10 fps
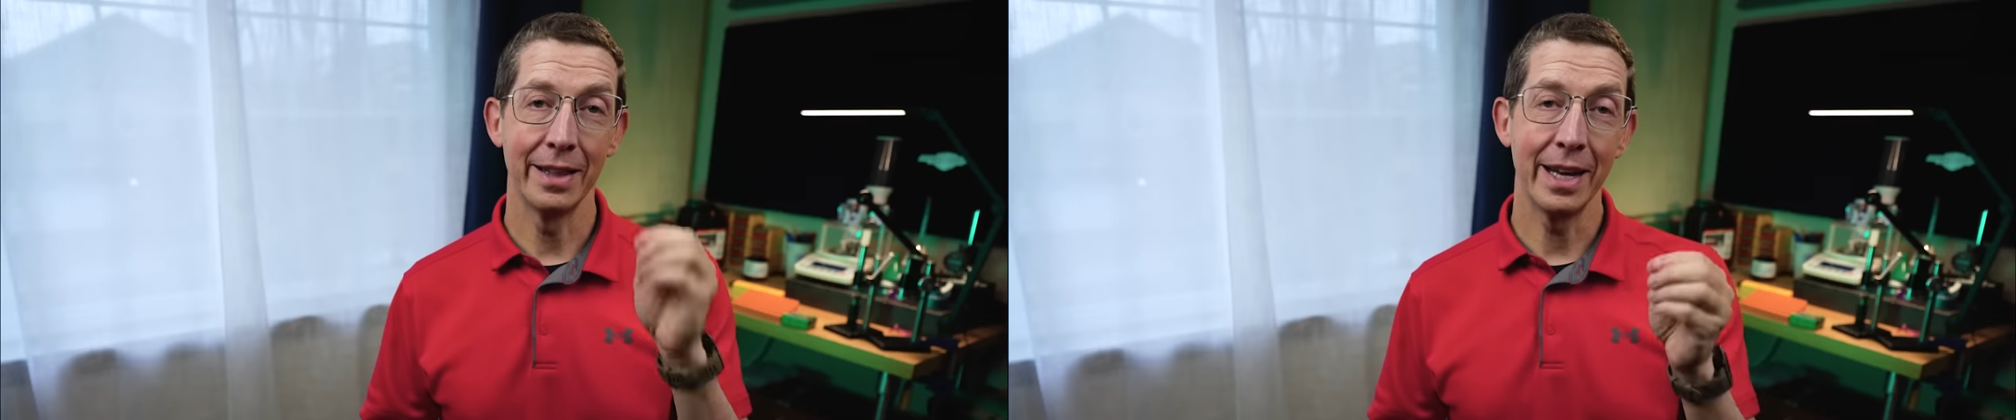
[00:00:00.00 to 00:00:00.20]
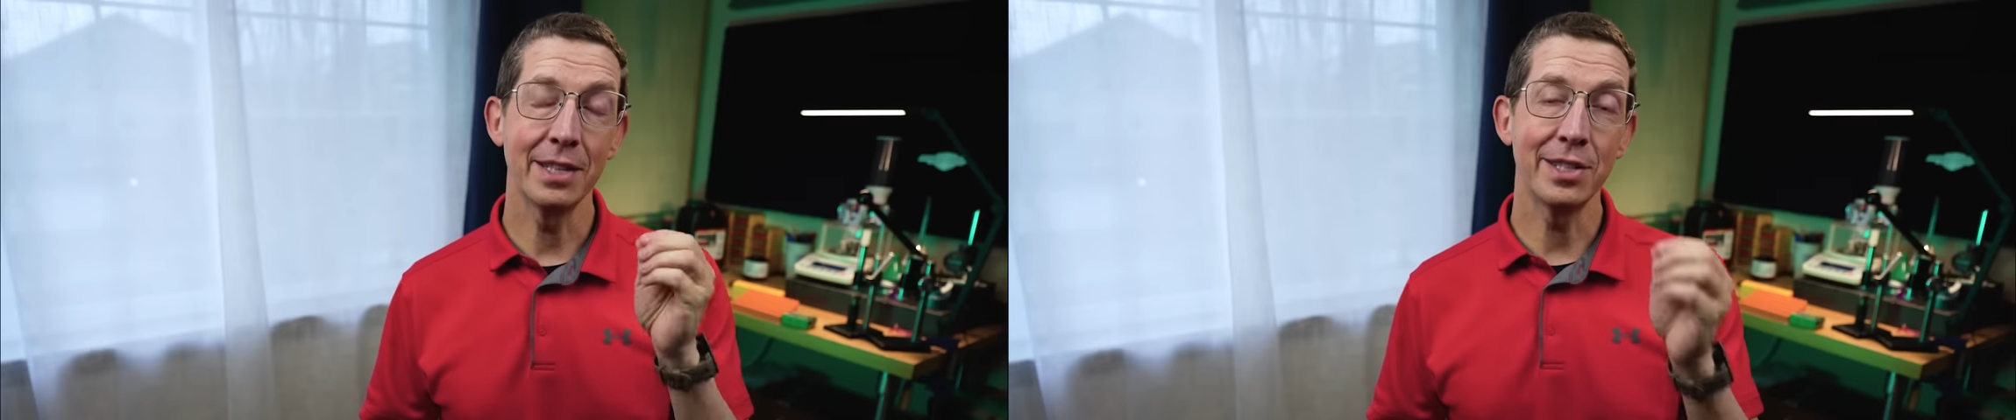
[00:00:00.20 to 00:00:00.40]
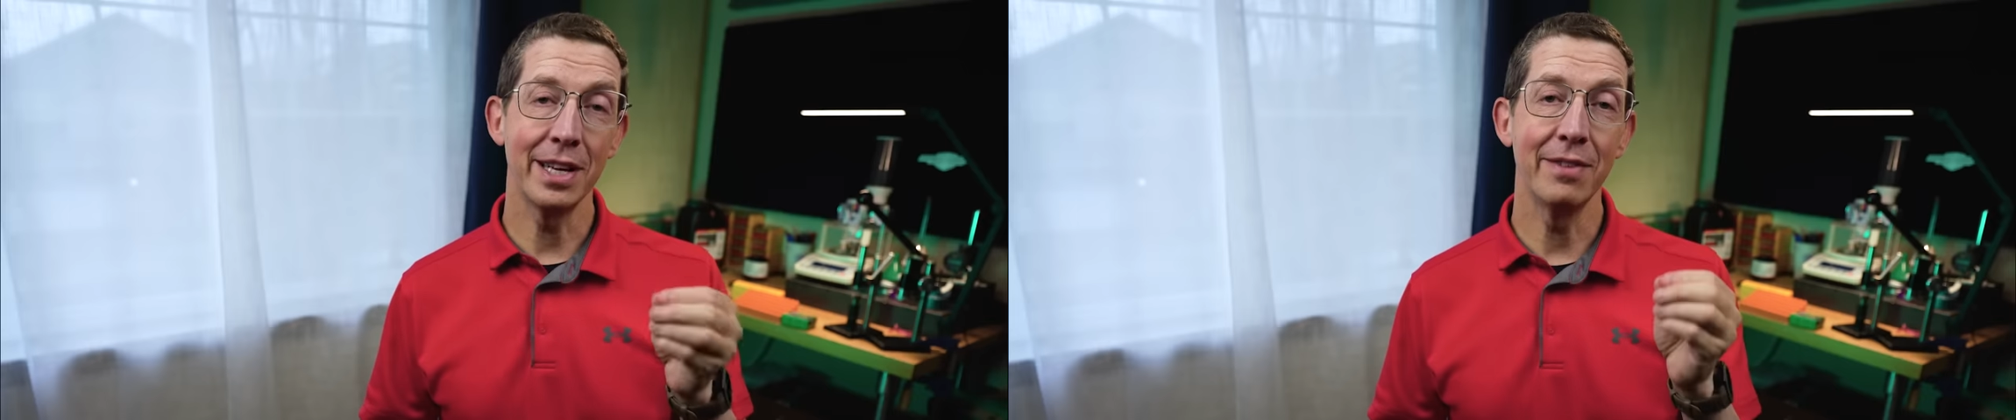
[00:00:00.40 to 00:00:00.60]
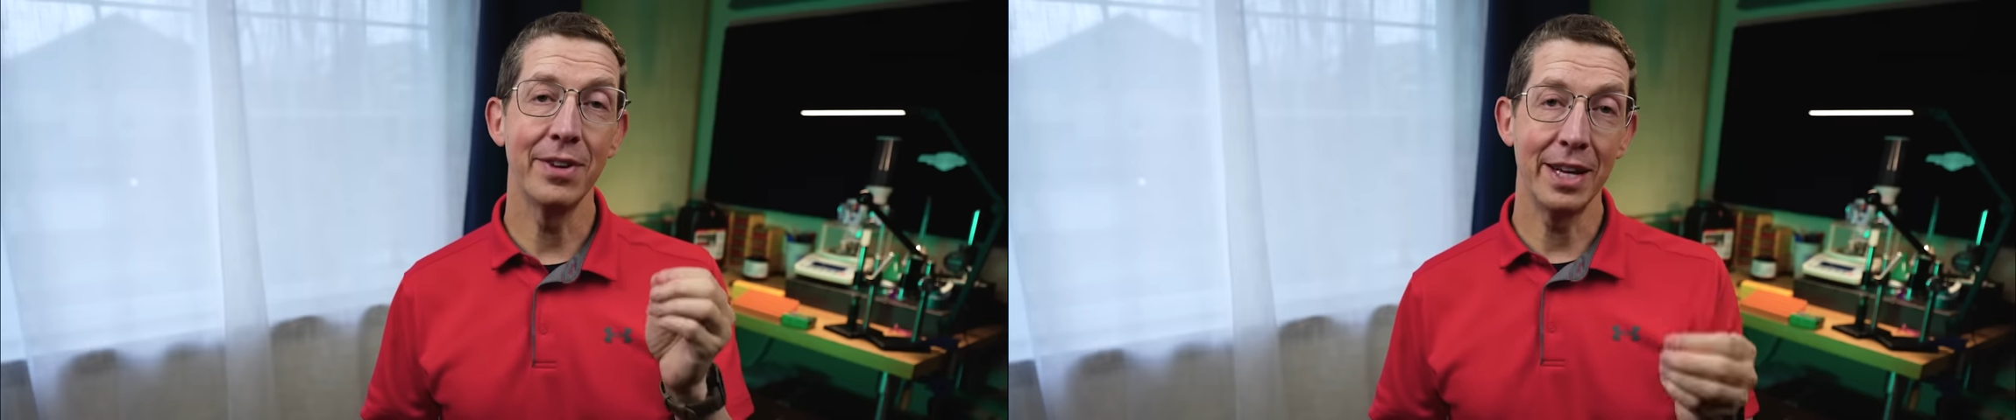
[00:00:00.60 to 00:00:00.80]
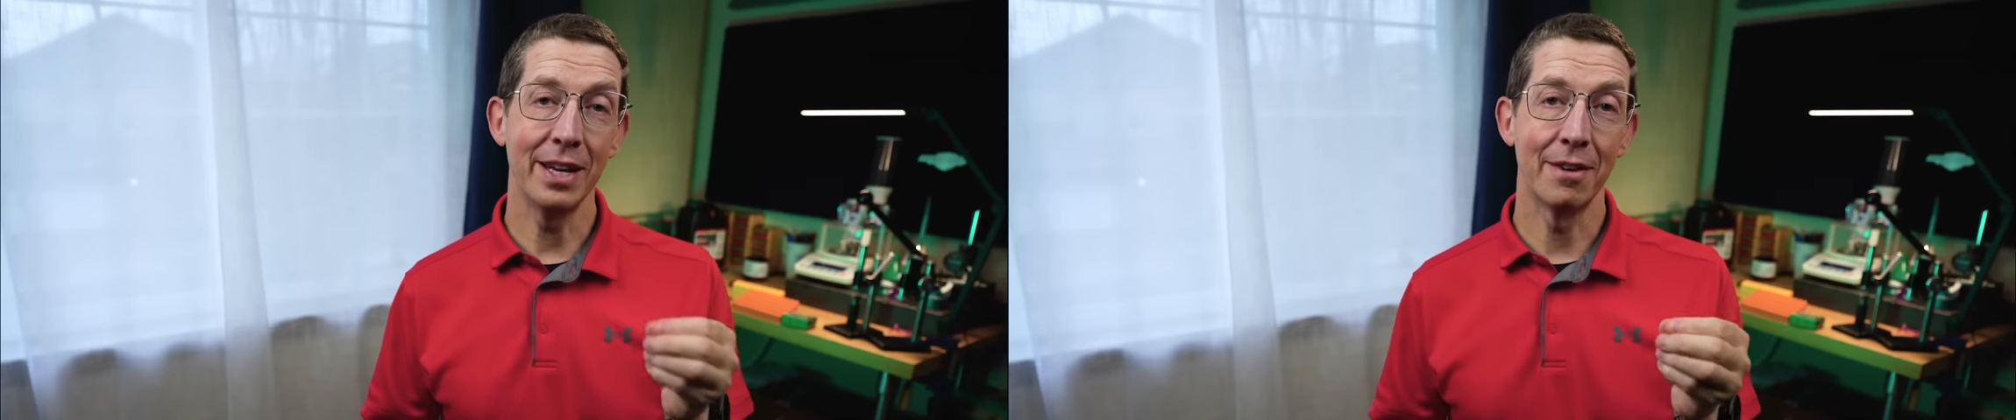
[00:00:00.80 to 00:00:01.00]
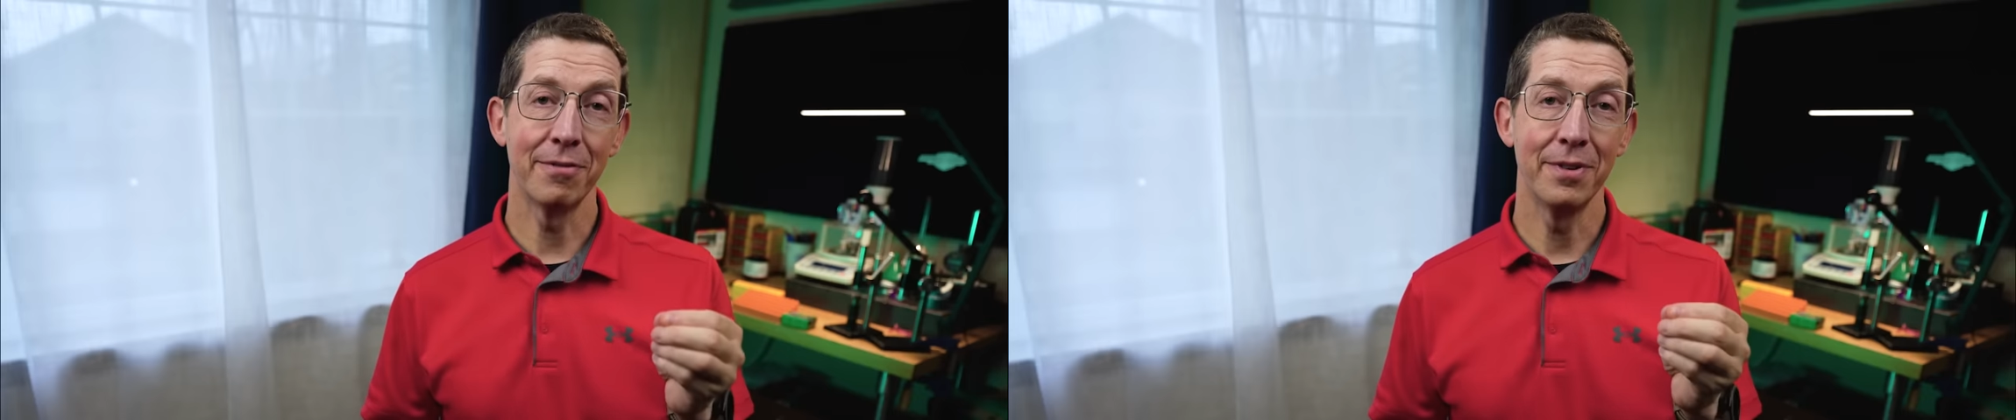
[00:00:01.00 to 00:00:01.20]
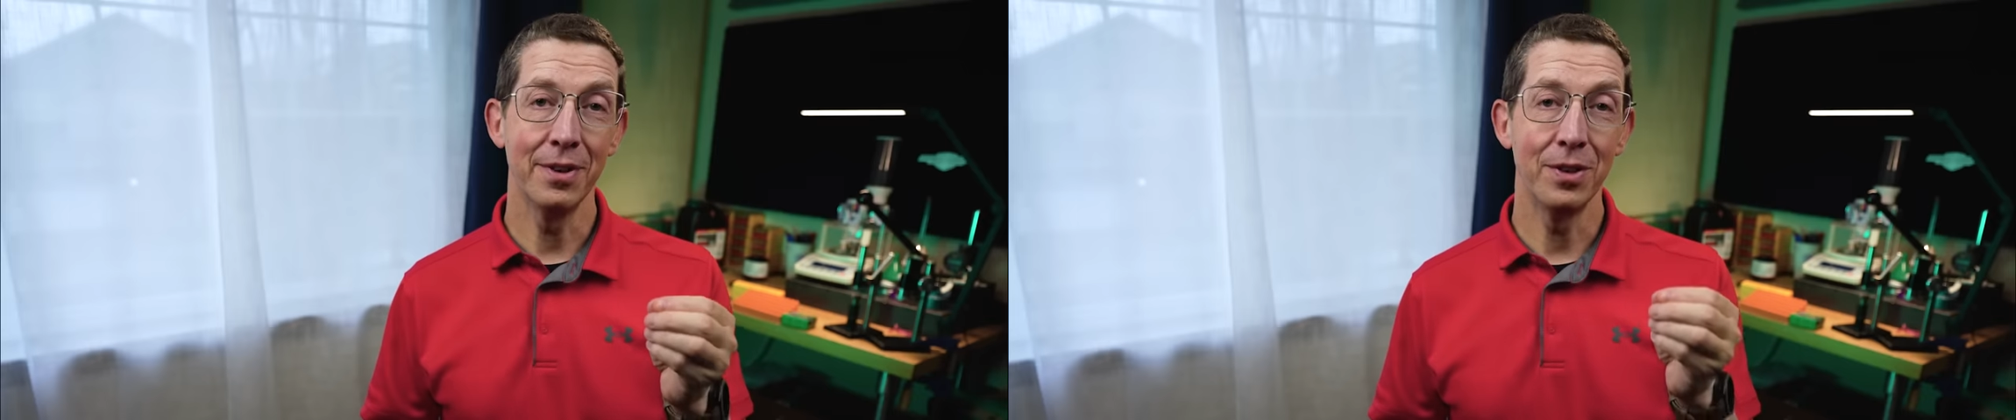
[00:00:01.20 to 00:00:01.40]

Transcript: And that's even if